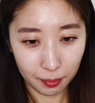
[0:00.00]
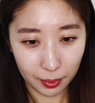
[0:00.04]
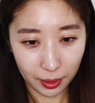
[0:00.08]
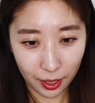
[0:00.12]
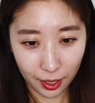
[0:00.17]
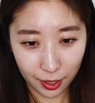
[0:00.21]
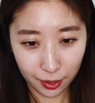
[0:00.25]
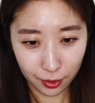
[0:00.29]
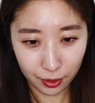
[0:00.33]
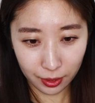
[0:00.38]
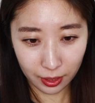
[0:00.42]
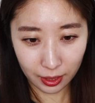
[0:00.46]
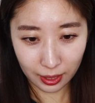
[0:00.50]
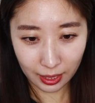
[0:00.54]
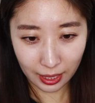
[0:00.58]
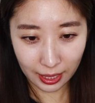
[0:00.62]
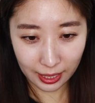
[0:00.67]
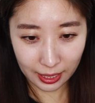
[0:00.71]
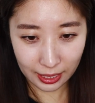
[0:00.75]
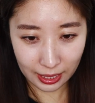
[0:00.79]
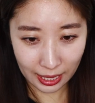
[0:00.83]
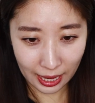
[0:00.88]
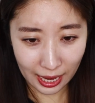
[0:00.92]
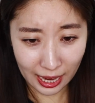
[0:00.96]
But other than
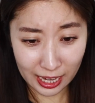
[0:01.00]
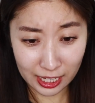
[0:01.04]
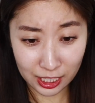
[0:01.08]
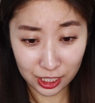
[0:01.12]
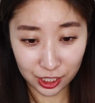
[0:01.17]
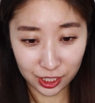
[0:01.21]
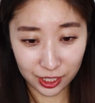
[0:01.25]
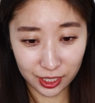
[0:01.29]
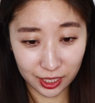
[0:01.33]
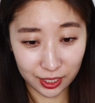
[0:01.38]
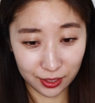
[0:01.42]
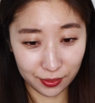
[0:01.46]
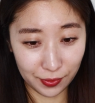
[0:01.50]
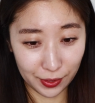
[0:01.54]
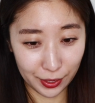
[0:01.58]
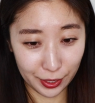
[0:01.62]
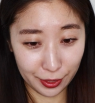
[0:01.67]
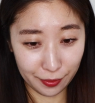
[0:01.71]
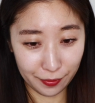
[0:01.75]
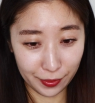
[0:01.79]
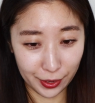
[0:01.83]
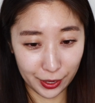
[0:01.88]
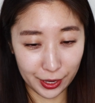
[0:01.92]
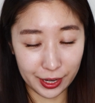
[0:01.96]
that, yeah, it just looks
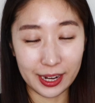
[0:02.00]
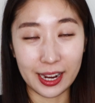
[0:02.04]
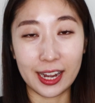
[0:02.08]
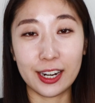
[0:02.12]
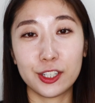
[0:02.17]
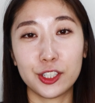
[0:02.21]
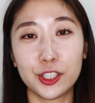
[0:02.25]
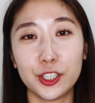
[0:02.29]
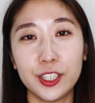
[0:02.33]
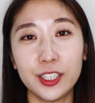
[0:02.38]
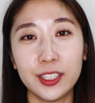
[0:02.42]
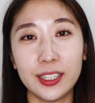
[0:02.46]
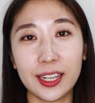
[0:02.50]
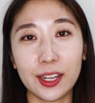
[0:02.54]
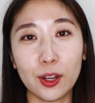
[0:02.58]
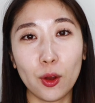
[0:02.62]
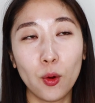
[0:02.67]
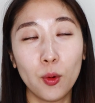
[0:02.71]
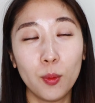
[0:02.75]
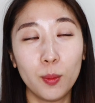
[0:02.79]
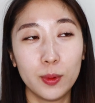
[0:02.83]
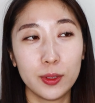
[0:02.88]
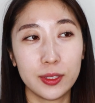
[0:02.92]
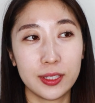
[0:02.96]
very, very natural, like
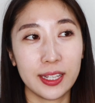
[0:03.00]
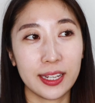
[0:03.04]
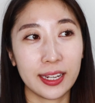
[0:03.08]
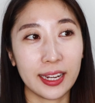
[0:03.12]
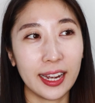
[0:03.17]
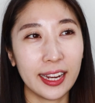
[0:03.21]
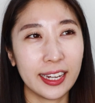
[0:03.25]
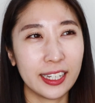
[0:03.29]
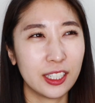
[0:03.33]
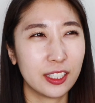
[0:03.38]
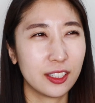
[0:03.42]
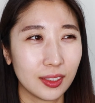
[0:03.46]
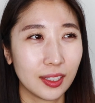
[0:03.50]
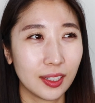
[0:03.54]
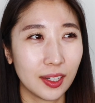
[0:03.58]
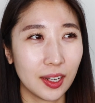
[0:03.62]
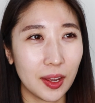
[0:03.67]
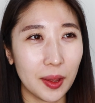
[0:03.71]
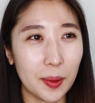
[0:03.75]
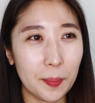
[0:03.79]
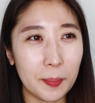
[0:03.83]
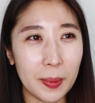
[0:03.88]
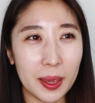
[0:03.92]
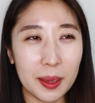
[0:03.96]
almost like
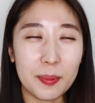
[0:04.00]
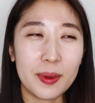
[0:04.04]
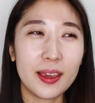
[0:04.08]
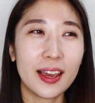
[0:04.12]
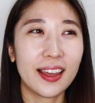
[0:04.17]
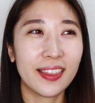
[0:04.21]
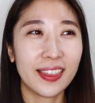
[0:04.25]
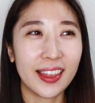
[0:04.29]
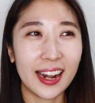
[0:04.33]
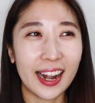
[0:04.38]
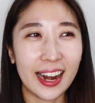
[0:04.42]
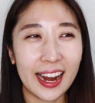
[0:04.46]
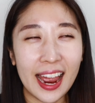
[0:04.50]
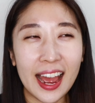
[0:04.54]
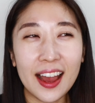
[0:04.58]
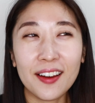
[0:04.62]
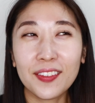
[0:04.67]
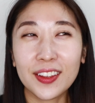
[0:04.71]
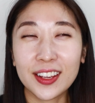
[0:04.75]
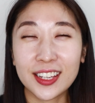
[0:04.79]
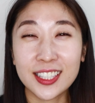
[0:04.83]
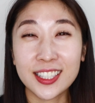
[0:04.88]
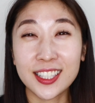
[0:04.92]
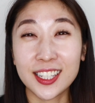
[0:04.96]
maybe that I
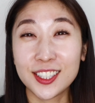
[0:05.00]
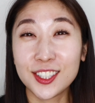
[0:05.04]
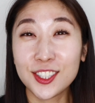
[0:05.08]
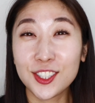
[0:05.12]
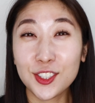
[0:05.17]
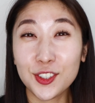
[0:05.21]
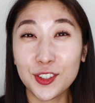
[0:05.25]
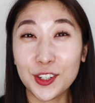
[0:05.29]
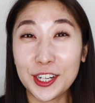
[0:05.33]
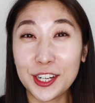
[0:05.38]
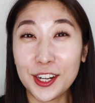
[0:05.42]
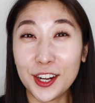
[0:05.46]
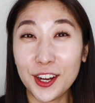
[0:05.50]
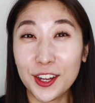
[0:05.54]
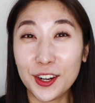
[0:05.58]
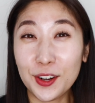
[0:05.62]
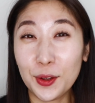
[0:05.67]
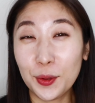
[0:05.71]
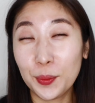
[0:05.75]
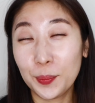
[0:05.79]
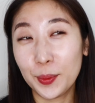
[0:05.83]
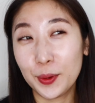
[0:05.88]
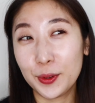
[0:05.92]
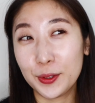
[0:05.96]
have like sunscreen on
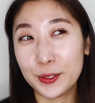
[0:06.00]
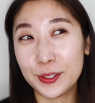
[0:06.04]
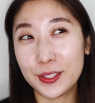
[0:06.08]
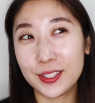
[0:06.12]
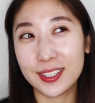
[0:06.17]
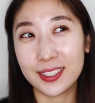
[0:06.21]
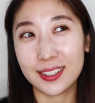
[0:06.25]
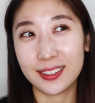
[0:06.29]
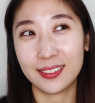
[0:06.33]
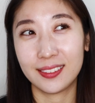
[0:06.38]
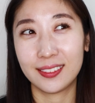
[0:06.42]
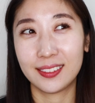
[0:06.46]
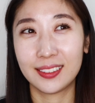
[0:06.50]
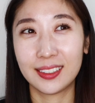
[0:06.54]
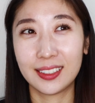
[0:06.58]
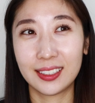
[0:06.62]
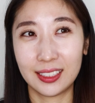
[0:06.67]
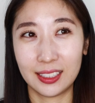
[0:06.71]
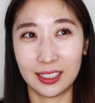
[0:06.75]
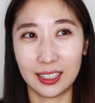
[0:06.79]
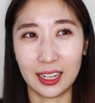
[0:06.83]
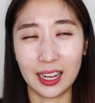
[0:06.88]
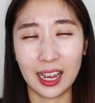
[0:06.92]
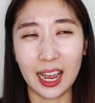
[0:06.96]
almost.
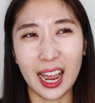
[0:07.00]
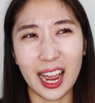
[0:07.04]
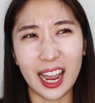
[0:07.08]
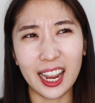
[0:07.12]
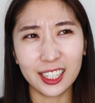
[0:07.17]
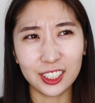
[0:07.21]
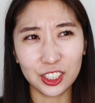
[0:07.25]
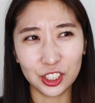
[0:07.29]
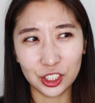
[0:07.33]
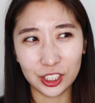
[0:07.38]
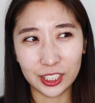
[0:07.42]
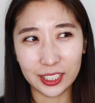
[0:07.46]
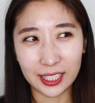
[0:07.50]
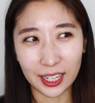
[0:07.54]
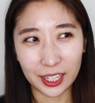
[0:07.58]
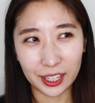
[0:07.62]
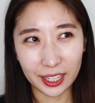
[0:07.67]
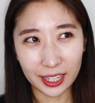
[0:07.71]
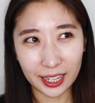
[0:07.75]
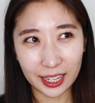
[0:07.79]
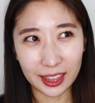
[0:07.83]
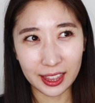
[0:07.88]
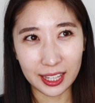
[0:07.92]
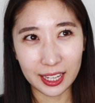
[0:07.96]
Actually, now
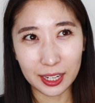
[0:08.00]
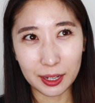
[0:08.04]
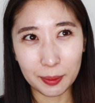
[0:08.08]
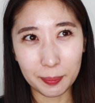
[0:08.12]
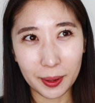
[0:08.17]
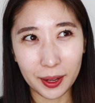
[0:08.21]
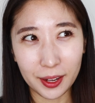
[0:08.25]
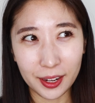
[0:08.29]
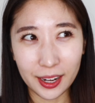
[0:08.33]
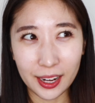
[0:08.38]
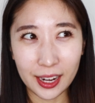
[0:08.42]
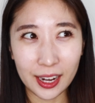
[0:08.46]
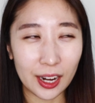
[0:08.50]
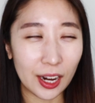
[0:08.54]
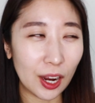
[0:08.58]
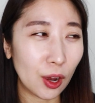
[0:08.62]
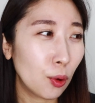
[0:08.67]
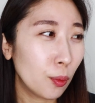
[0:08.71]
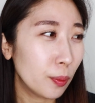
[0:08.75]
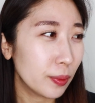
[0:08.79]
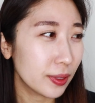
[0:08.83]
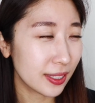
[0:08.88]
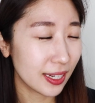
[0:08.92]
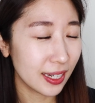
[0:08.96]
that I think about it, it
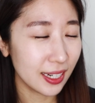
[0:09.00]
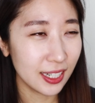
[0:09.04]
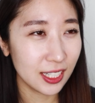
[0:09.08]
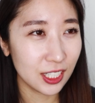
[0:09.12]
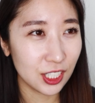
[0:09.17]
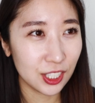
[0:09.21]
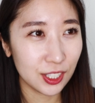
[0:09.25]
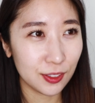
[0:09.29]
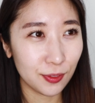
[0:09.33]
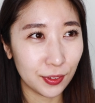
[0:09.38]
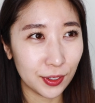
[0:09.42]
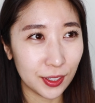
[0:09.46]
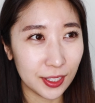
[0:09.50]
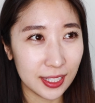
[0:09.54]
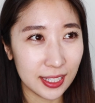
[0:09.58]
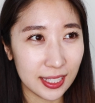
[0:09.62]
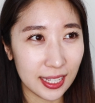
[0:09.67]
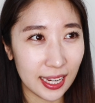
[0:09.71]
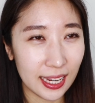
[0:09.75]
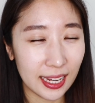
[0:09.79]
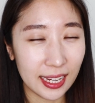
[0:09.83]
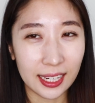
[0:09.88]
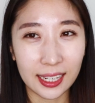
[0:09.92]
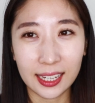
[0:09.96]
almost kind of just feels
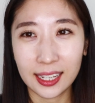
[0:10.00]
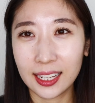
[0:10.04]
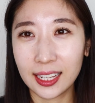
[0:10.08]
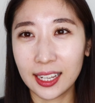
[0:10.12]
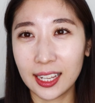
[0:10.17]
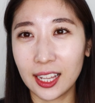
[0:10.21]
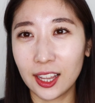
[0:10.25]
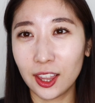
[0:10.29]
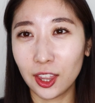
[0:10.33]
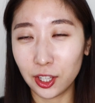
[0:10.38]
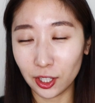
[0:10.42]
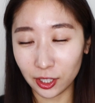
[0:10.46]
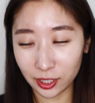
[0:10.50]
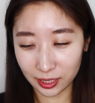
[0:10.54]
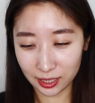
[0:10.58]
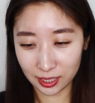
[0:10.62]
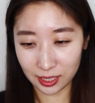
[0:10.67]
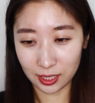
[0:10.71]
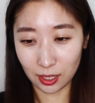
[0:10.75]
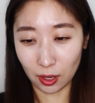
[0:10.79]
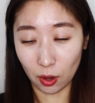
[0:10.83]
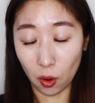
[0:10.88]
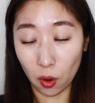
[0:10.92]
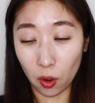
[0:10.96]
like,
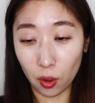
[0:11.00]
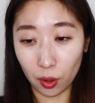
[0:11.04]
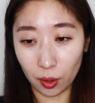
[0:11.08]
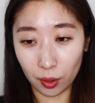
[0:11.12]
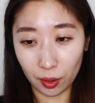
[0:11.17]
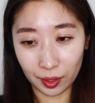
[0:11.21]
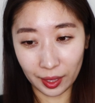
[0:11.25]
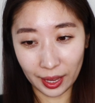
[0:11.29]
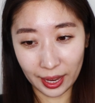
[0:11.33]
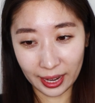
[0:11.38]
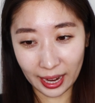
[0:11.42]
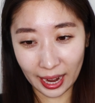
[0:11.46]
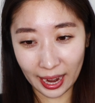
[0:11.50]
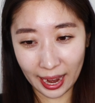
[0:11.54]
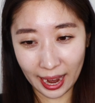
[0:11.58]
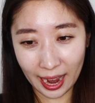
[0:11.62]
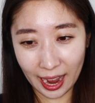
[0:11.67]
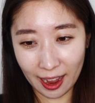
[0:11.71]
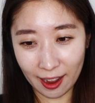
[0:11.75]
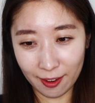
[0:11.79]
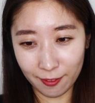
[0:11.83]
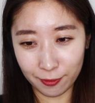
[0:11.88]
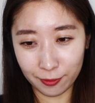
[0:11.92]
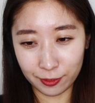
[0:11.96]
looks like I
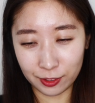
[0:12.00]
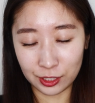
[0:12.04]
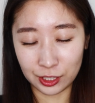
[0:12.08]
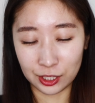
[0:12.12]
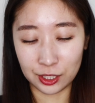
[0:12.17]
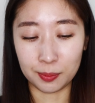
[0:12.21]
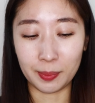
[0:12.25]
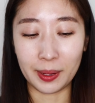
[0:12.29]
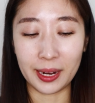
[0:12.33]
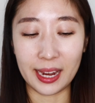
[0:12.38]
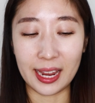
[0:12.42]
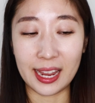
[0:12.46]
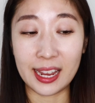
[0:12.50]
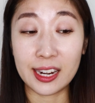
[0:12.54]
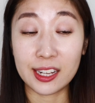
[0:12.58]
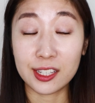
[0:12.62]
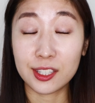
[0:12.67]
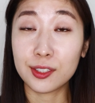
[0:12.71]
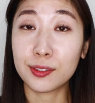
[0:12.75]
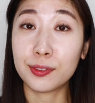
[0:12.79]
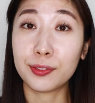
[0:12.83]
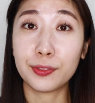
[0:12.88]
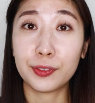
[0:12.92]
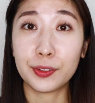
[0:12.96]
have just my
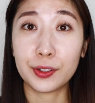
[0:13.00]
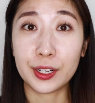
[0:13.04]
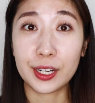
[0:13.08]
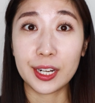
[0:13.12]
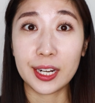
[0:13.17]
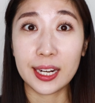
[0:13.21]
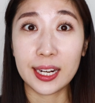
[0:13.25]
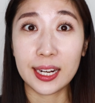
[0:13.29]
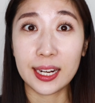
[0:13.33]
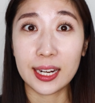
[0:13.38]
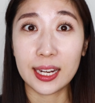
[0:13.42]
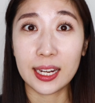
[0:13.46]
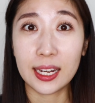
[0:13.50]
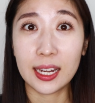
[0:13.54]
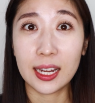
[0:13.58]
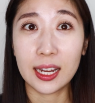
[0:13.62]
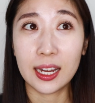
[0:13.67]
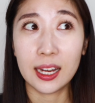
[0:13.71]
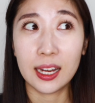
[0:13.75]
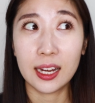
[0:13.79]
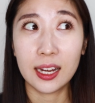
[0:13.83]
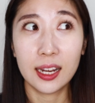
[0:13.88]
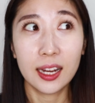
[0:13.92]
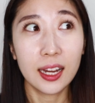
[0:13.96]
Innisfree
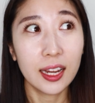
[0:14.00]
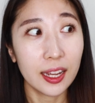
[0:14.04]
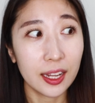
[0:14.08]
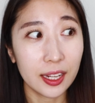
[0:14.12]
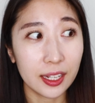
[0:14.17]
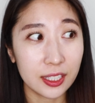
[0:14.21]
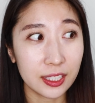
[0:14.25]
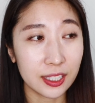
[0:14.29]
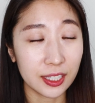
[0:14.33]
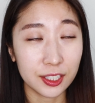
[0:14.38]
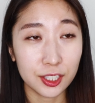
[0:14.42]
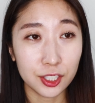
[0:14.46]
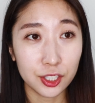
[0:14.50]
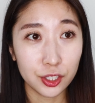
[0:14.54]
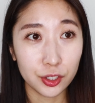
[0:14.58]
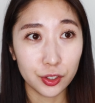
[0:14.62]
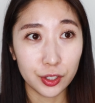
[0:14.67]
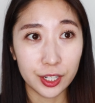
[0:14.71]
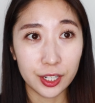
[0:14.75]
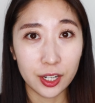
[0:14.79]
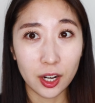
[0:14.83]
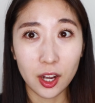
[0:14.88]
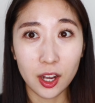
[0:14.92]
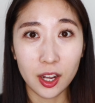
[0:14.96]

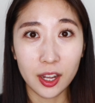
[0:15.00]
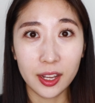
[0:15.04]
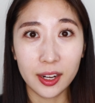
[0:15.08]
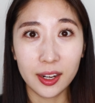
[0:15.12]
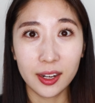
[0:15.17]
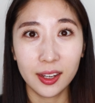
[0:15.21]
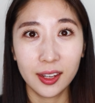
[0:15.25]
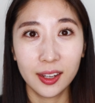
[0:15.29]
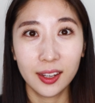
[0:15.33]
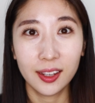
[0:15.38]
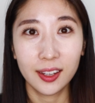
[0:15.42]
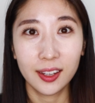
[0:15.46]
sunscreen on,